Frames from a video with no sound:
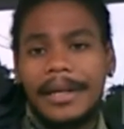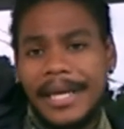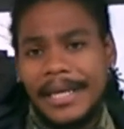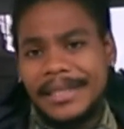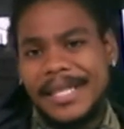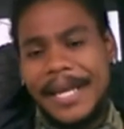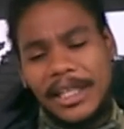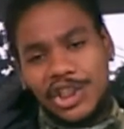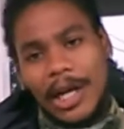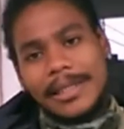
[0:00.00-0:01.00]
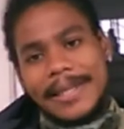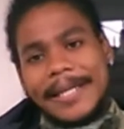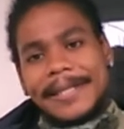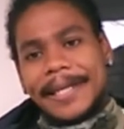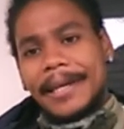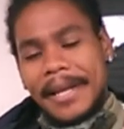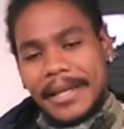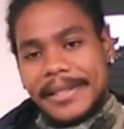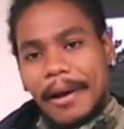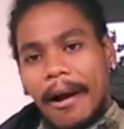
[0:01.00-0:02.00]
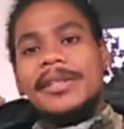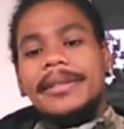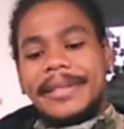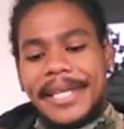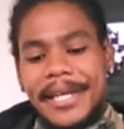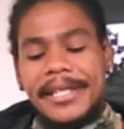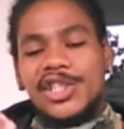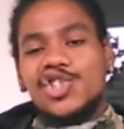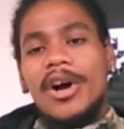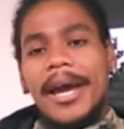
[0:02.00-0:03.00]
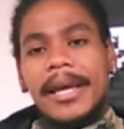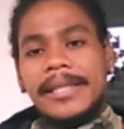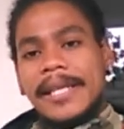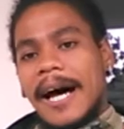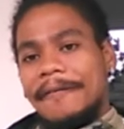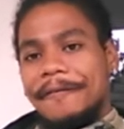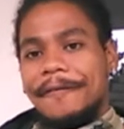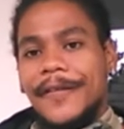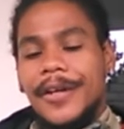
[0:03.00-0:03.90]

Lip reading: these nations, these Edens, are the destroyers of